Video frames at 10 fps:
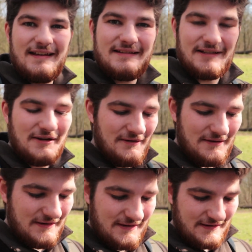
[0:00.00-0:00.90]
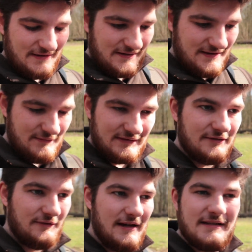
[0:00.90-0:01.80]
So it was
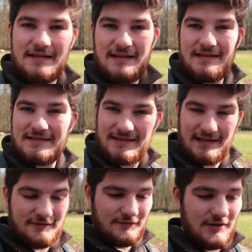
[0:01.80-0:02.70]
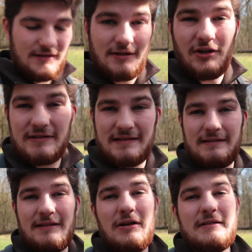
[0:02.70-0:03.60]
created in secret in the
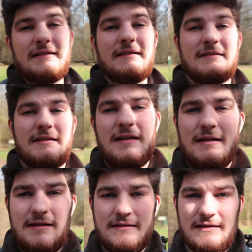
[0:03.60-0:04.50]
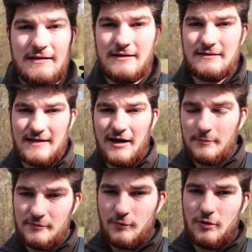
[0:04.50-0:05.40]
1930s to, to
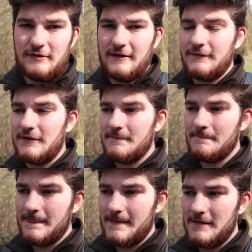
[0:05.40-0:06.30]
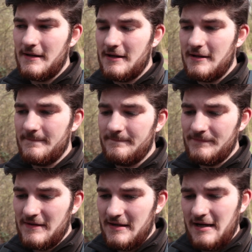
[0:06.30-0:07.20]
help the war effort um,
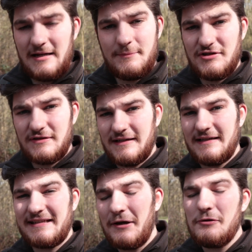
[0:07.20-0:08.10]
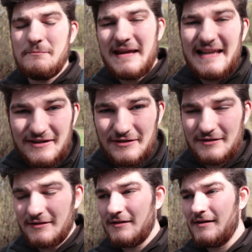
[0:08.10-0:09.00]
and it produced nearly 2 million,
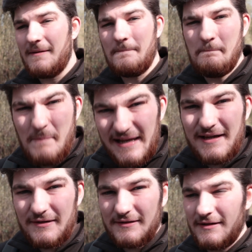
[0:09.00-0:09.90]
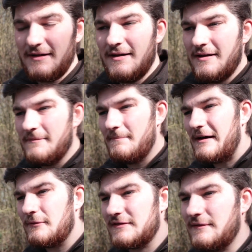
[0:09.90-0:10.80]
million
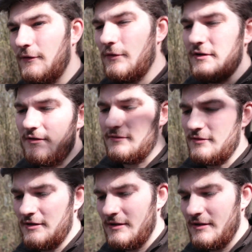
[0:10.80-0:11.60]
barrels of oil